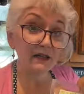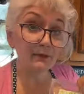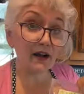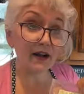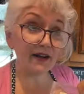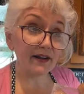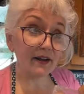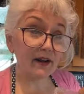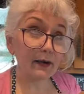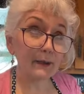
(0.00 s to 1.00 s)
is by
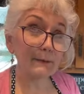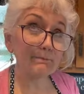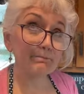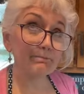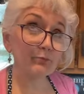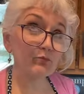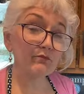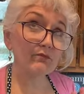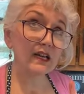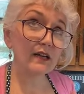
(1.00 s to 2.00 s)
um,
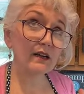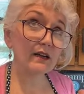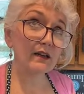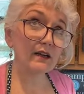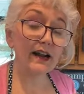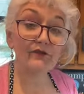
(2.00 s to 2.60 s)
uh,